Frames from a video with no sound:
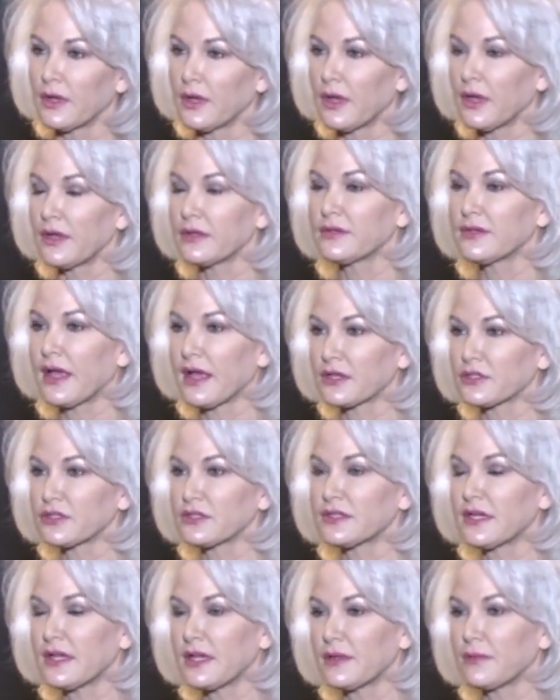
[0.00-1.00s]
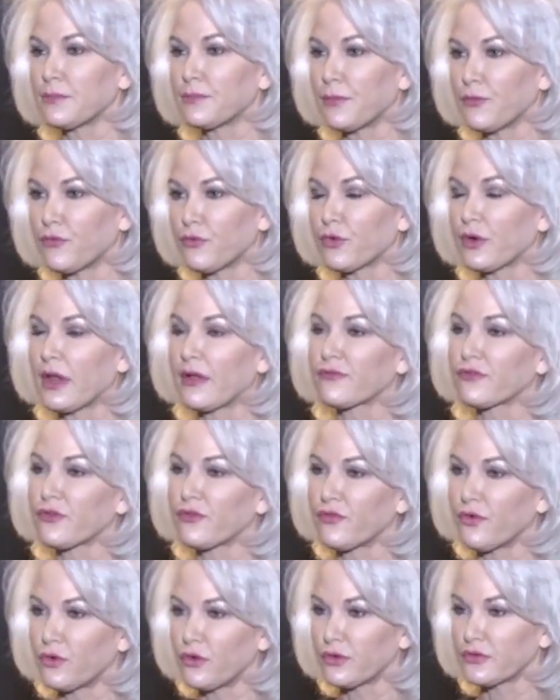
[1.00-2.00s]
to actually take before and after
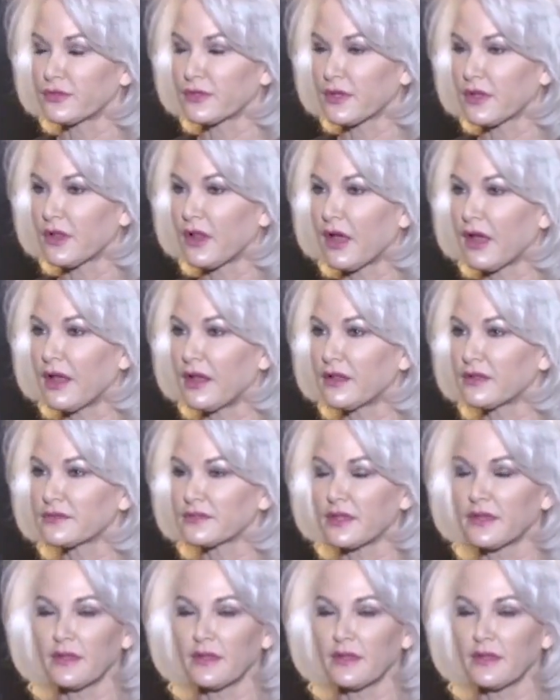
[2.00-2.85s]
photos of clients,